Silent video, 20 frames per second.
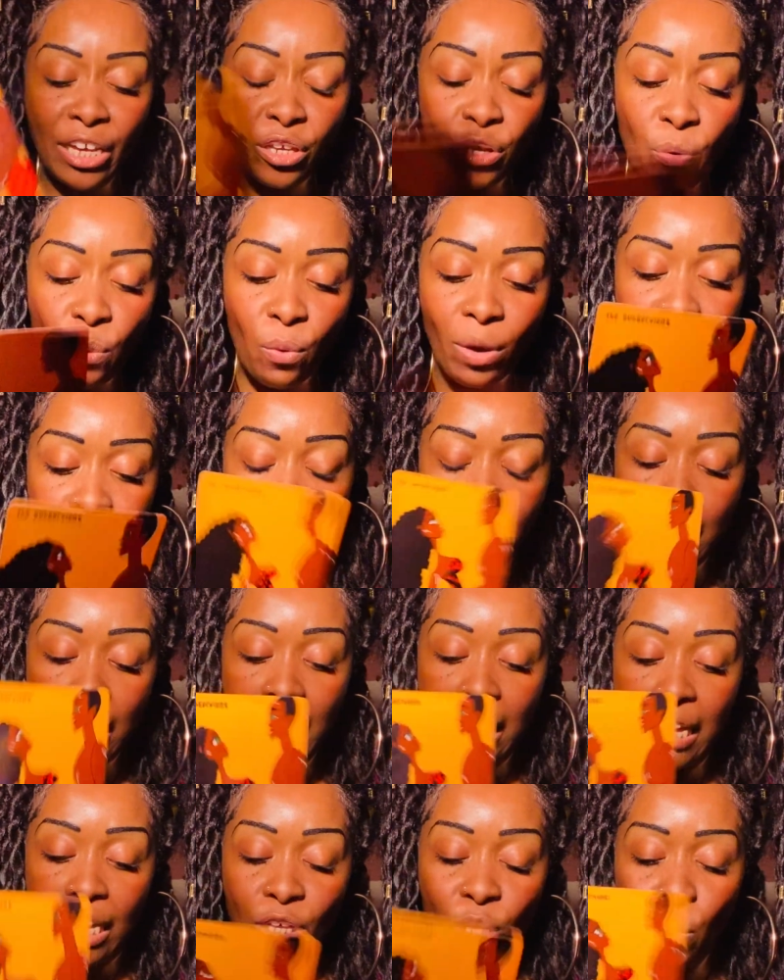like you want
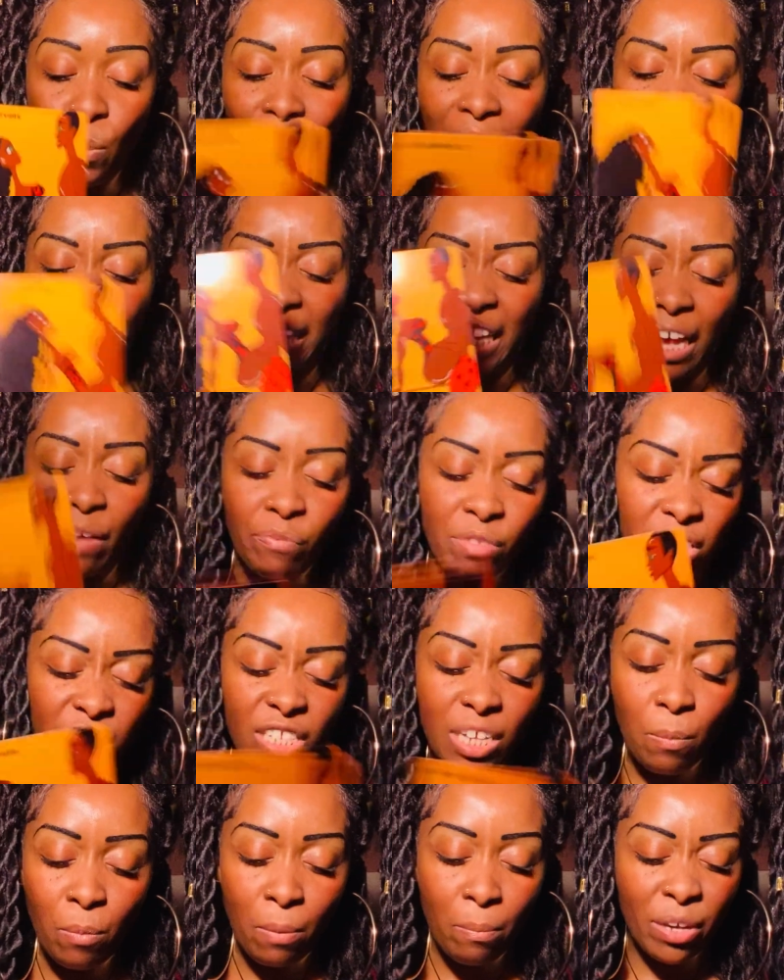you want to give to
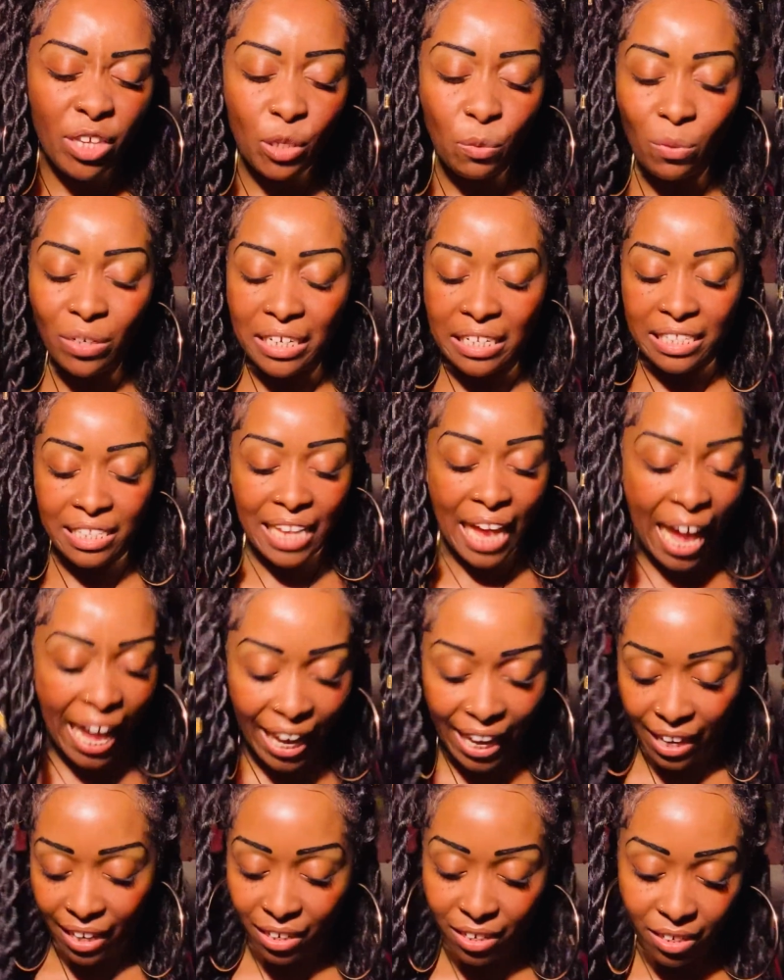someone, but you want to
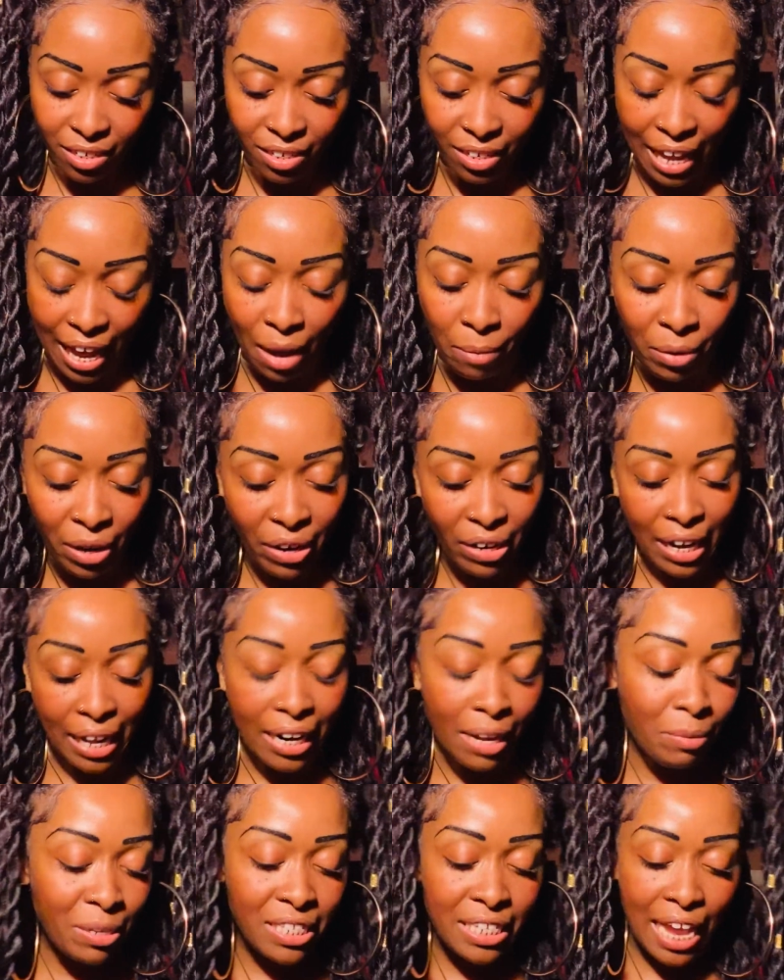take. Like I'm hearing like,
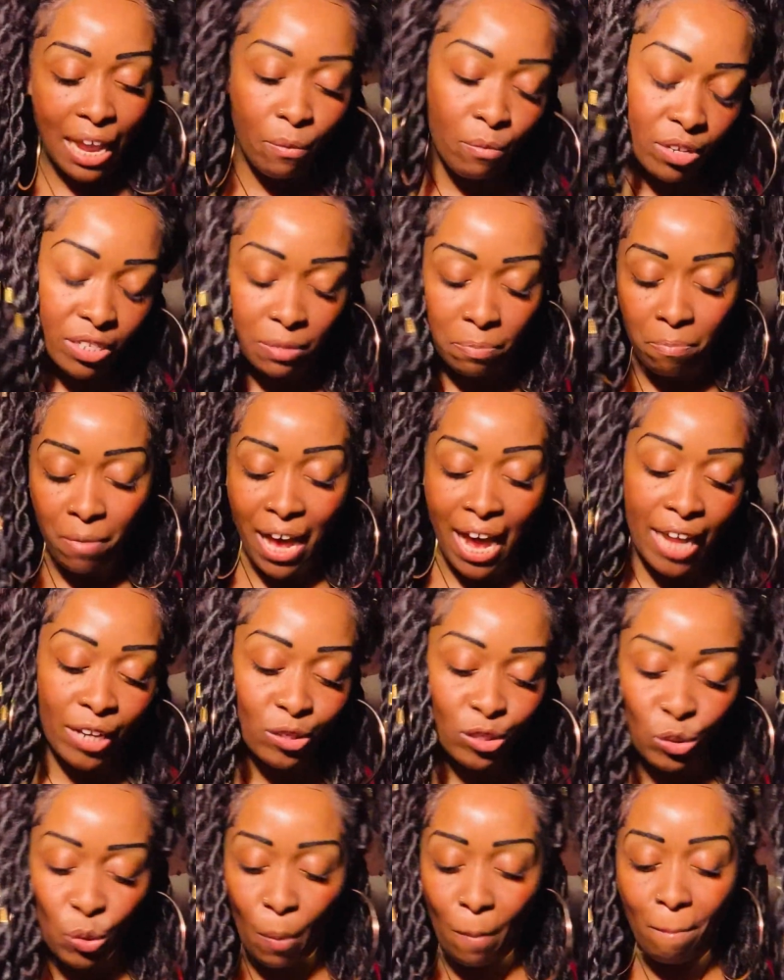let me take what's mine or
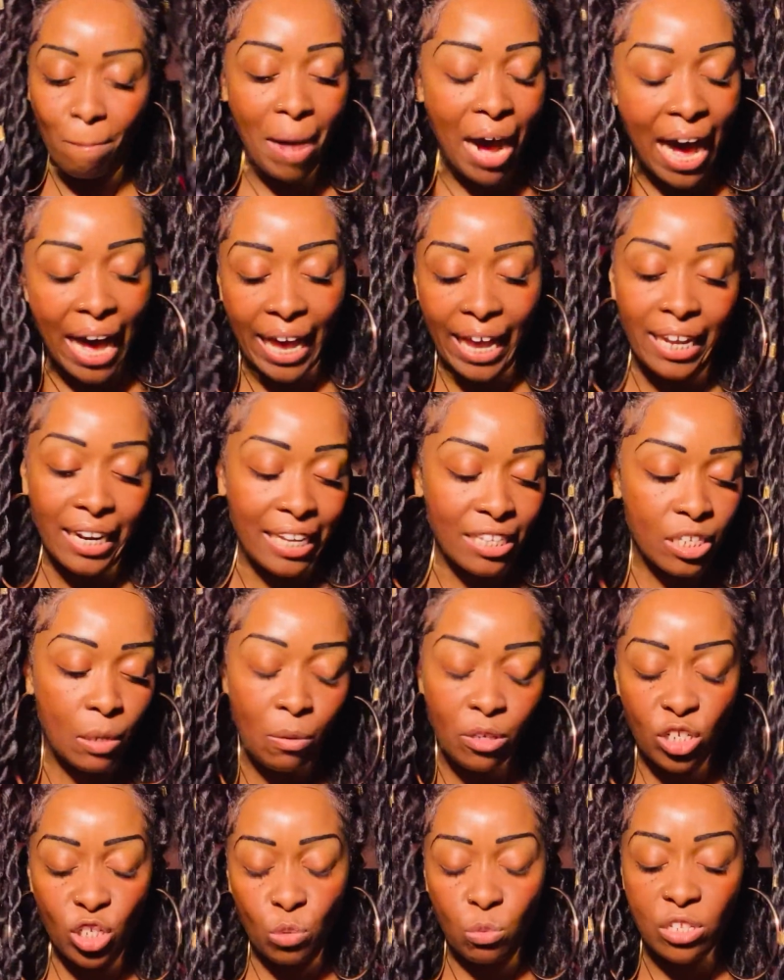you're mine. Like
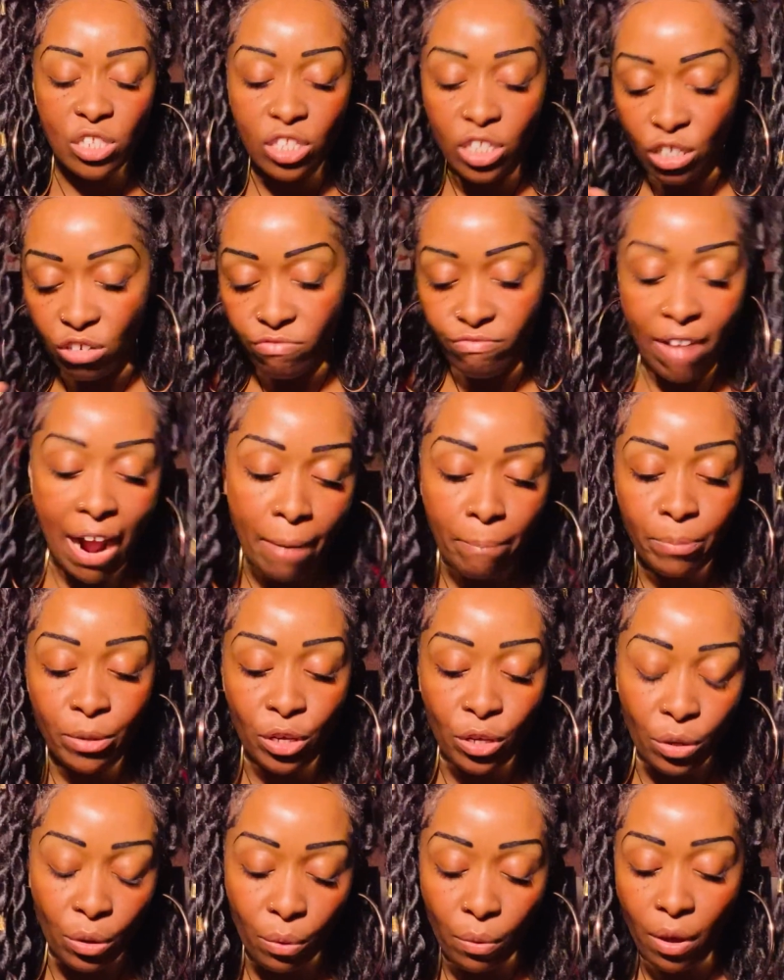someone just wants to grab
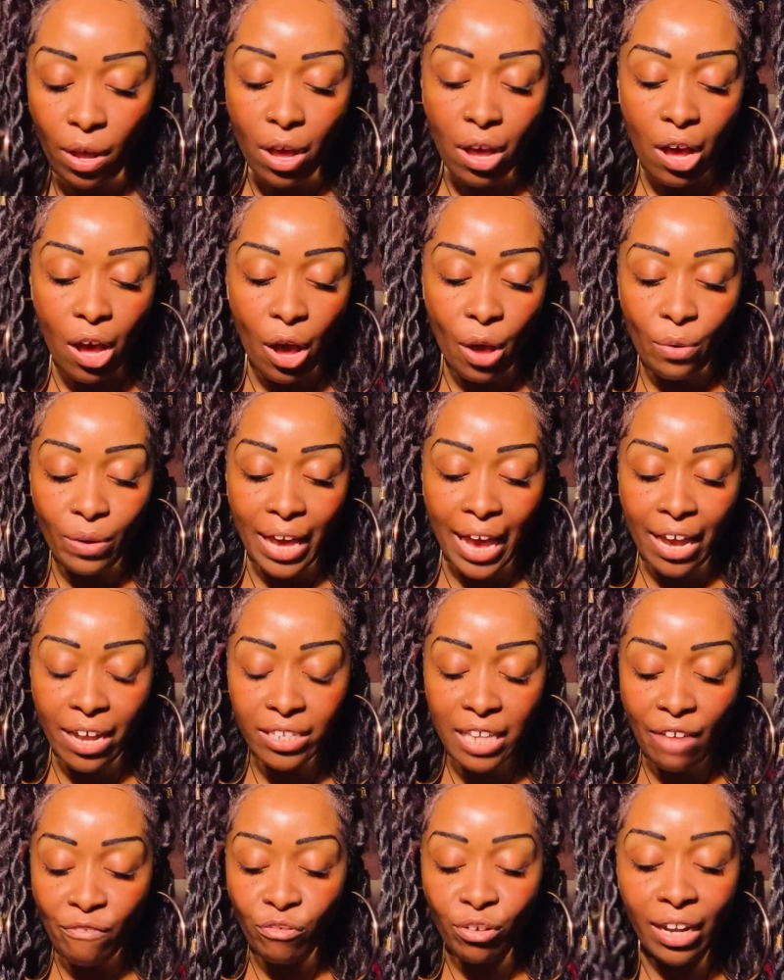you. Okay.
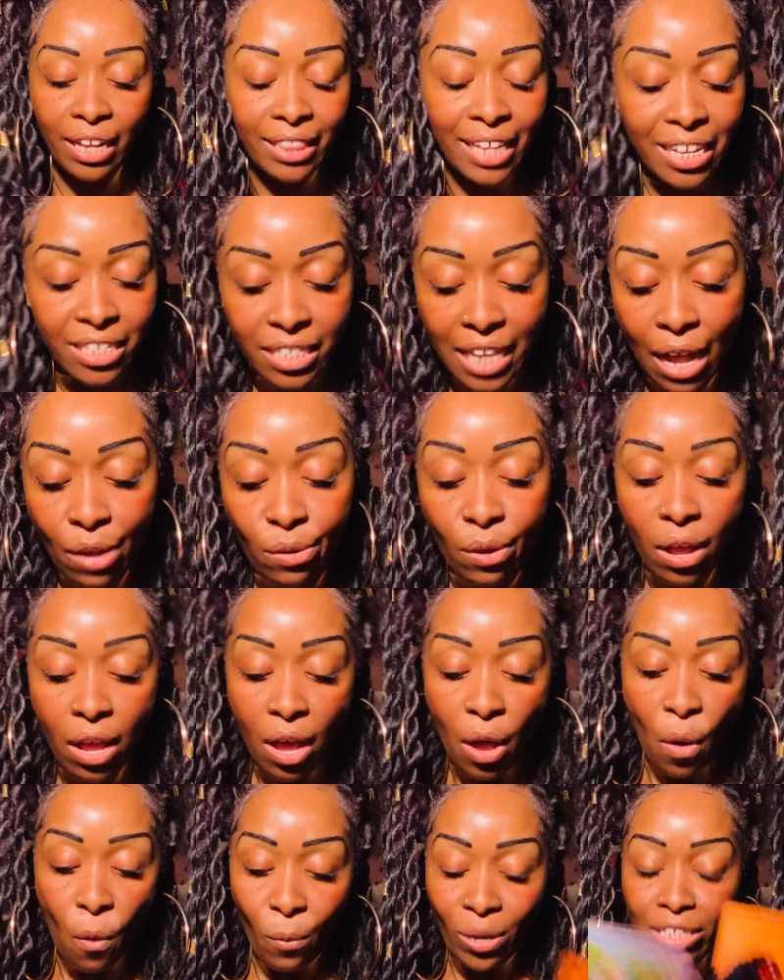Because I feel like that's how
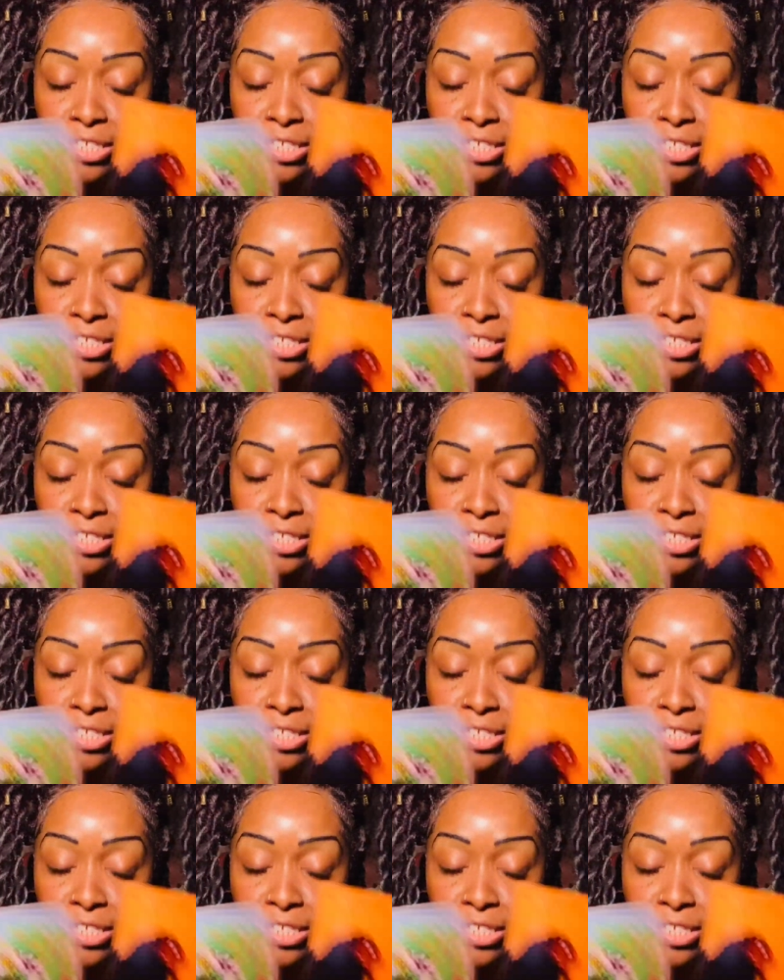when